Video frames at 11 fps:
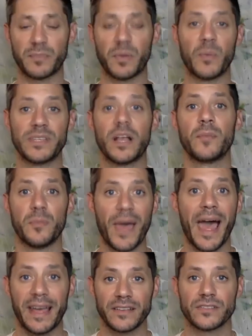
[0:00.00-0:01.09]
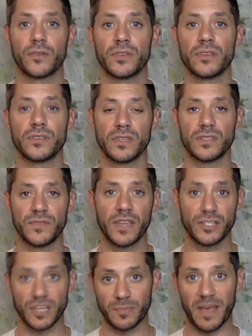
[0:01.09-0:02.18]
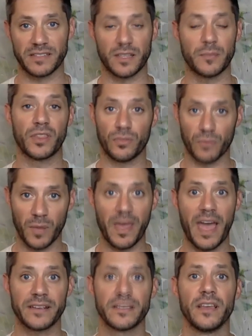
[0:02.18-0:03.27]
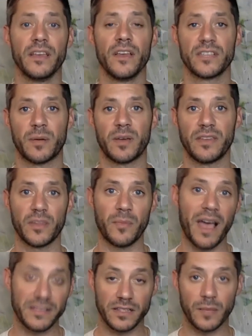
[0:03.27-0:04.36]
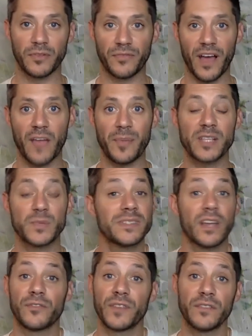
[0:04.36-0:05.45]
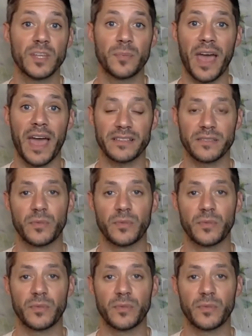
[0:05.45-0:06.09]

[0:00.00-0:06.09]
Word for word: But we sell them in packs. So these, these VHS masks come in three packs. Some of the other masks come in five packs. We sell 50 packs.